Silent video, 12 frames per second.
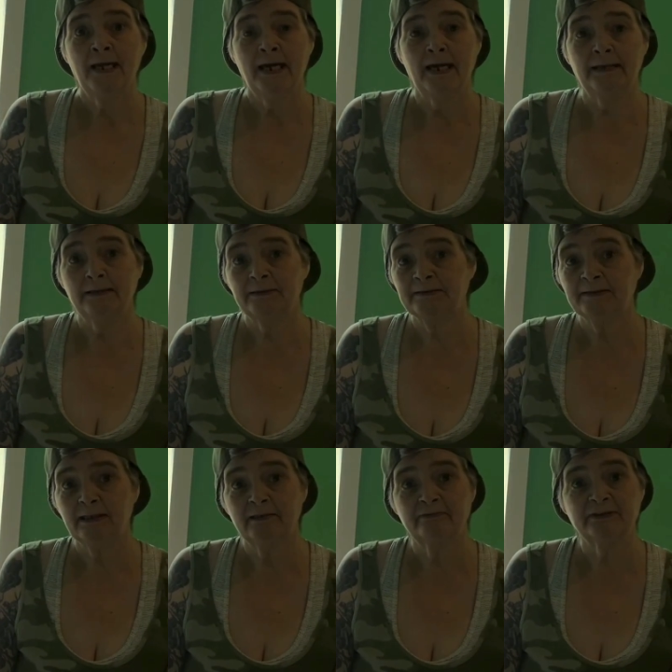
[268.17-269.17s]
And
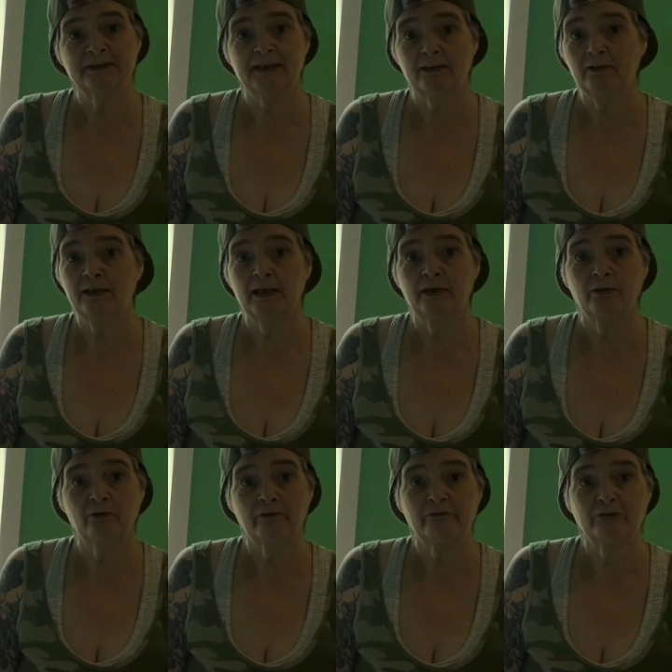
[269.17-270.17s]
instead of staring at
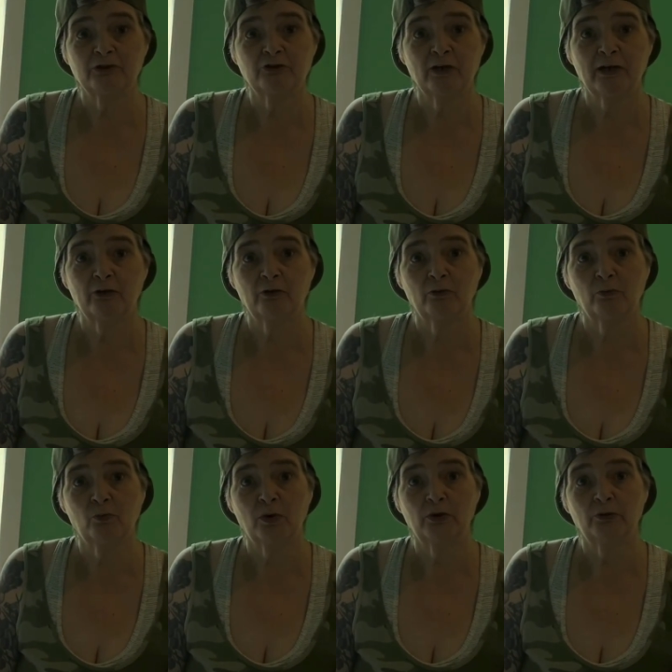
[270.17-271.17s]
your refrigerator
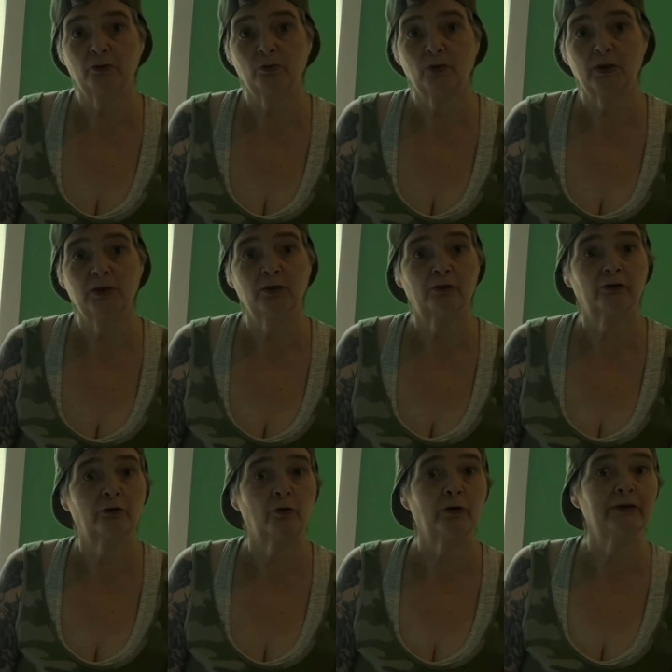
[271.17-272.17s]
and wondering what you're
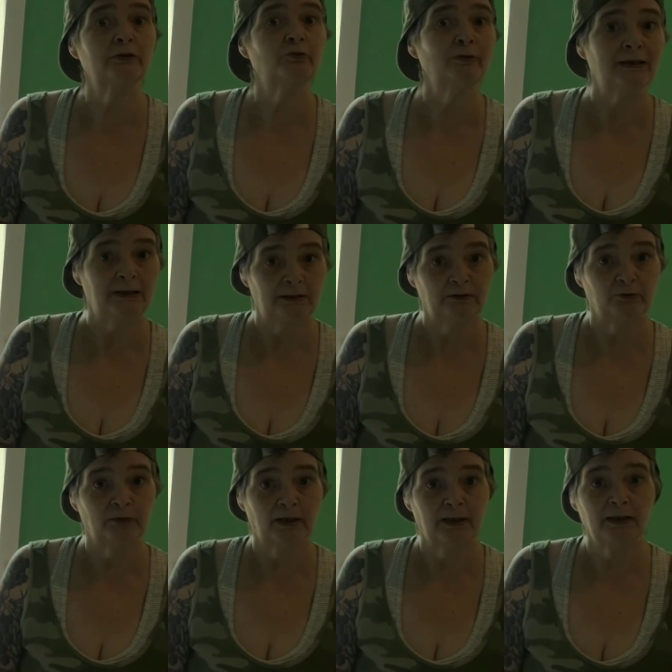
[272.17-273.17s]
going to eat
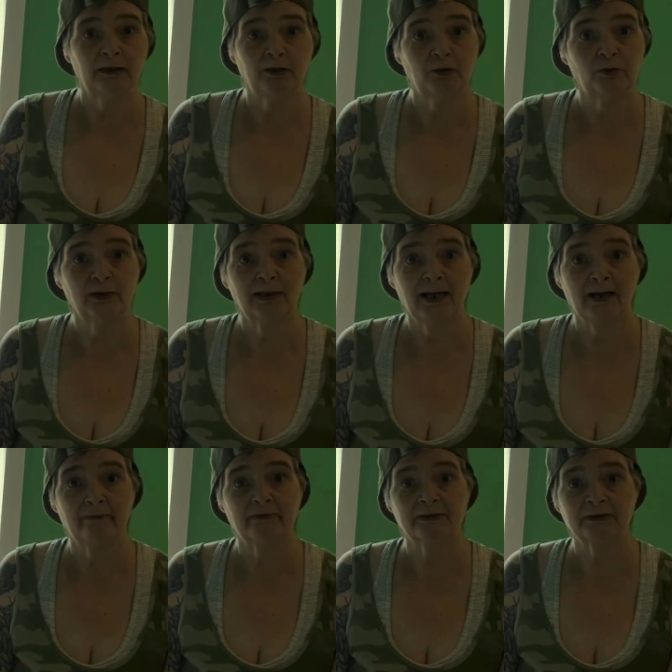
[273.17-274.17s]
tonight, you can
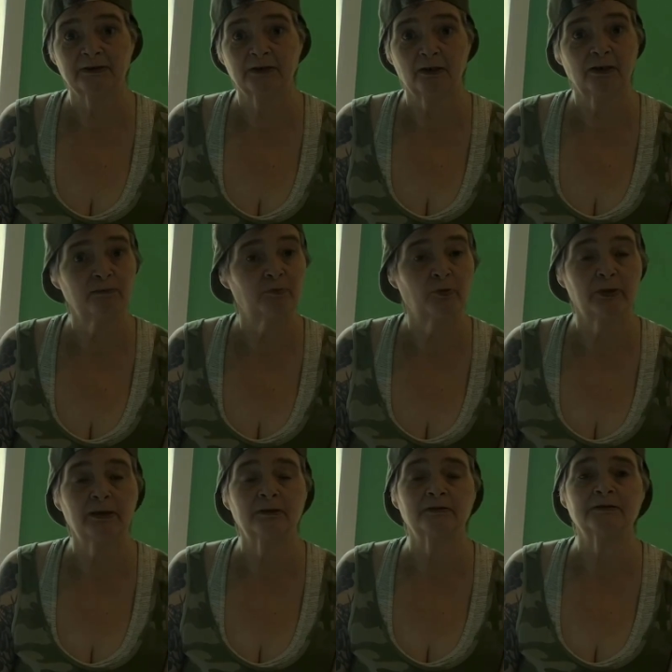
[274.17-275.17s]
have a starting
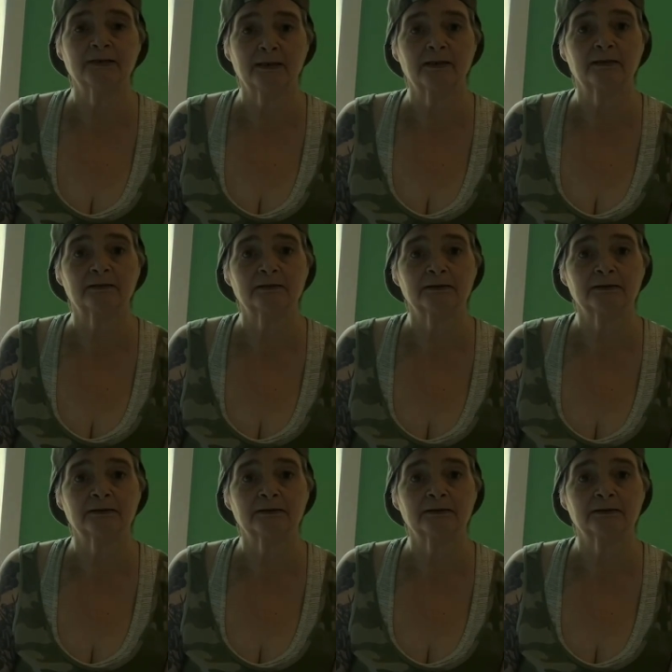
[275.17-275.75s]
point in seconds.